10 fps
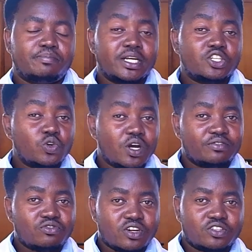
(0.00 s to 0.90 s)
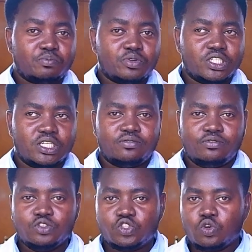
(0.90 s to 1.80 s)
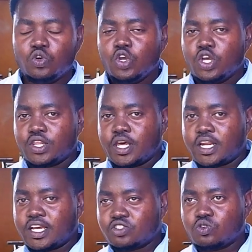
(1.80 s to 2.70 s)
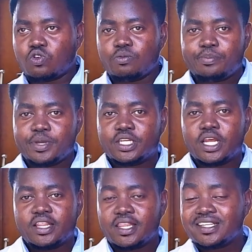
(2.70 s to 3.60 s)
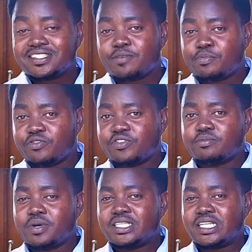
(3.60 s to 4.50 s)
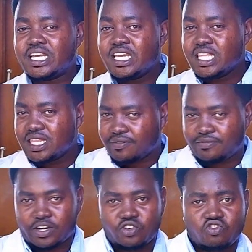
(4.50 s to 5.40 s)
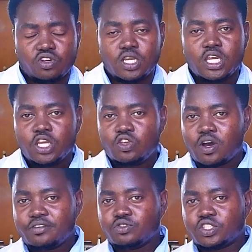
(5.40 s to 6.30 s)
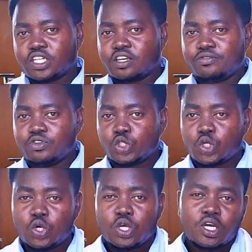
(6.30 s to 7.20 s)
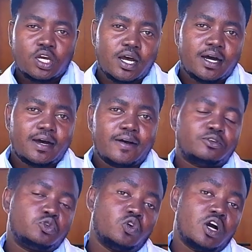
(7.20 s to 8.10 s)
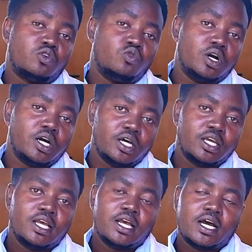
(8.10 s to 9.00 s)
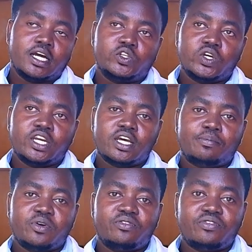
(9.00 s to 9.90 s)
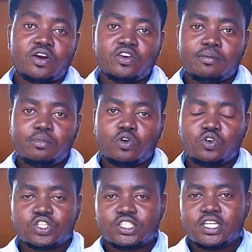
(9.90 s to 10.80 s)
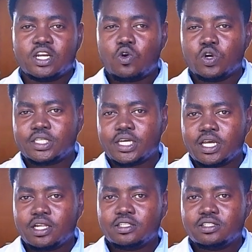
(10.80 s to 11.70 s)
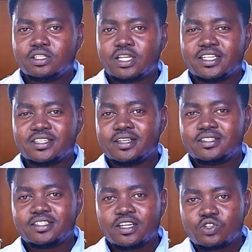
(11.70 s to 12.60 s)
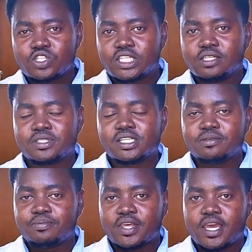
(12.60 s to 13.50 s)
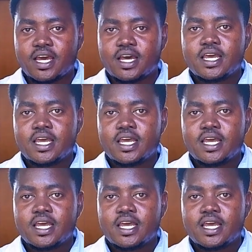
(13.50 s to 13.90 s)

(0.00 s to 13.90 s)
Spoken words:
But you have transported a fuso that has to compete, and that's the profit margin in the factory. You have to take a fuso to Arua, and you end up with variable costs in hotels as the sales team sleep there.